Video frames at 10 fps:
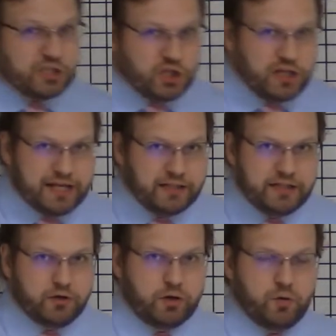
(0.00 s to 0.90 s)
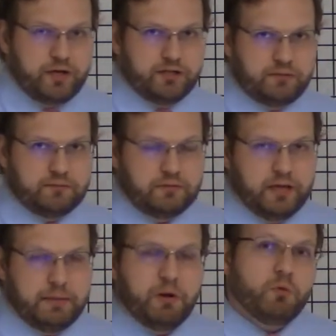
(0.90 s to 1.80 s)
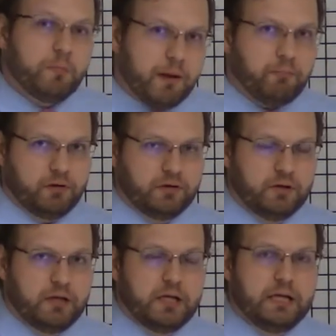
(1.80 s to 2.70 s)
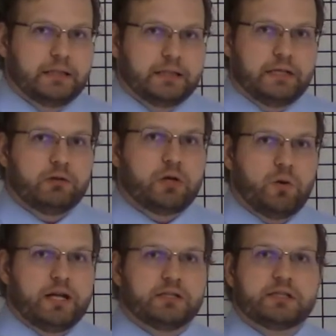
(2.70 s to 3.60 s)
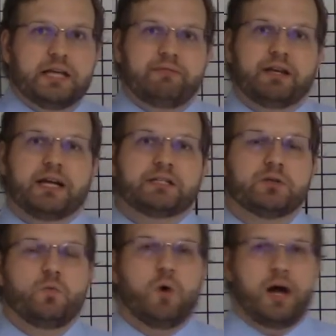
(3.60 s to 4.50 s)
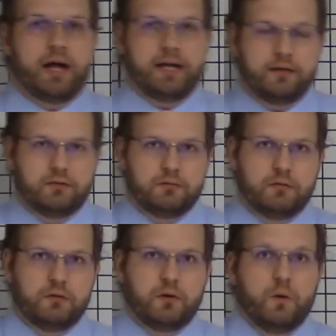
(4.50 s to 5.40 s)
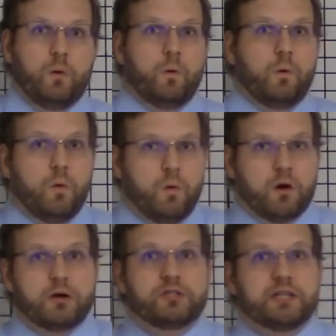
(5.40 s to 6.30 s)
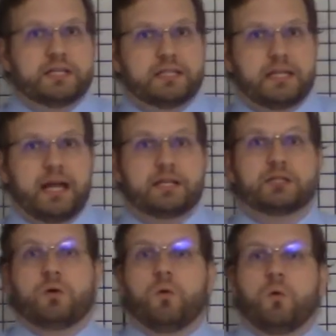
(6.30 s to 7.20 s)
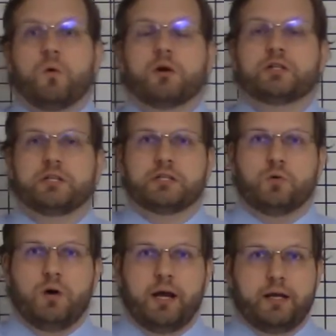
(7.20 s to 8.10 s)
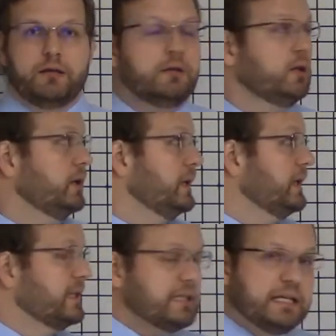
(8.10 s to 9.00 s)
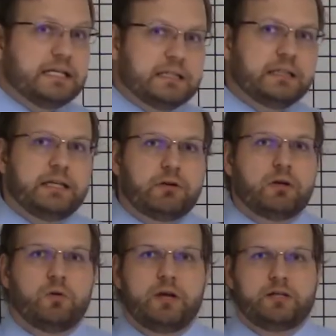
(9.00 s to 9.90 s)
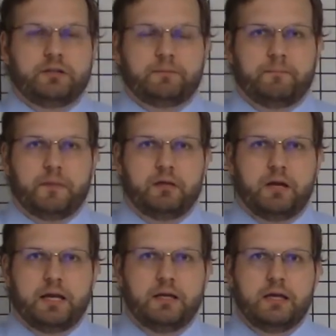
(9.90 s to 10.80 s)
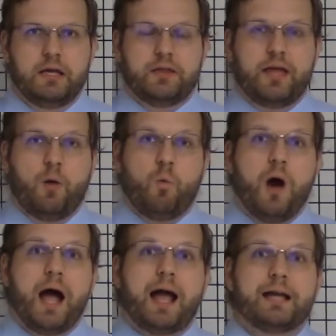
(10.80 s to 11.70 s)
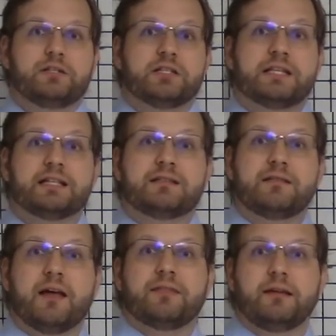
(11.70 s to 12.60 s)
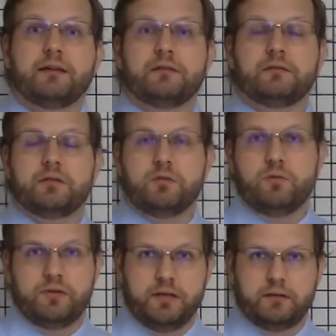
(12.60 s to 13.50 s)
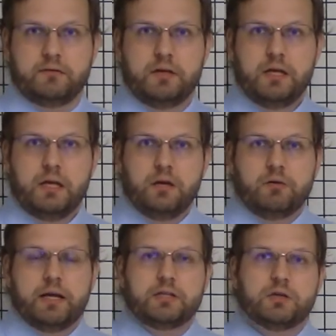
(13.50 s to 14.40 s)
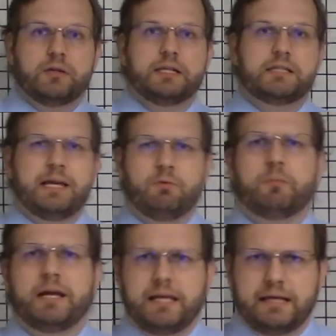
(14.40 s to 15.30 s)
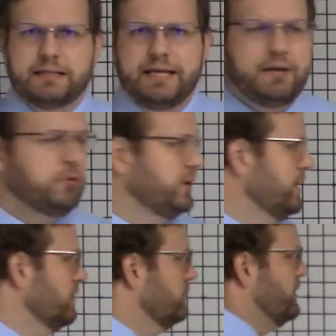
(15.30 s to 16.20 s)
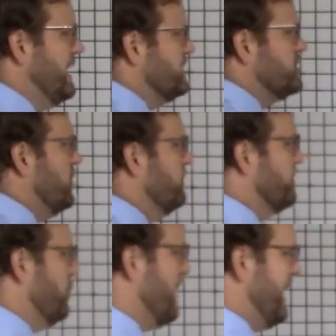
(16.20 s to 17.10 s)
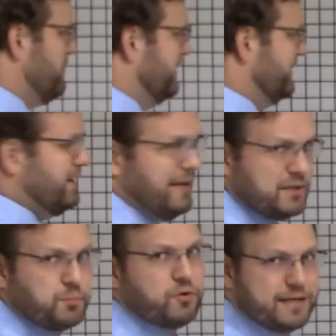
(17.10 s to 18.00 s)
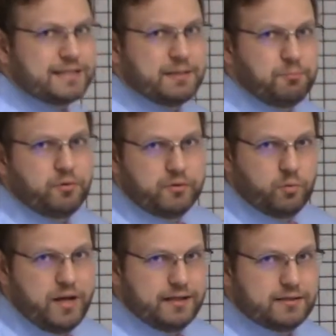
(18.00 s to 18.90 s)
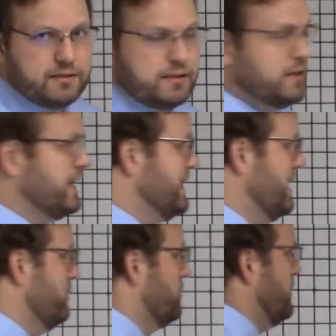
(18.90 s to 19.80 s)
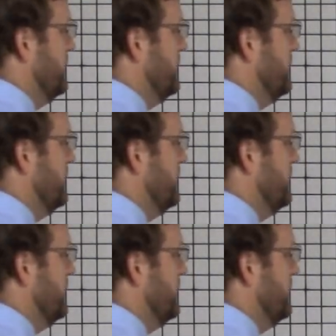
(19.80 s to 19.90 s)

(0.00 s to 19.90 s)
like a linear equation. Okay, but remember, linear equations have an x and y, or just an x, or just a y. This is a linear equation. Okay, that y just has nothing to do with it. Okay, so let's say we're making a table here. We can't solve for y, but that's pretty simple the way it's laid out already.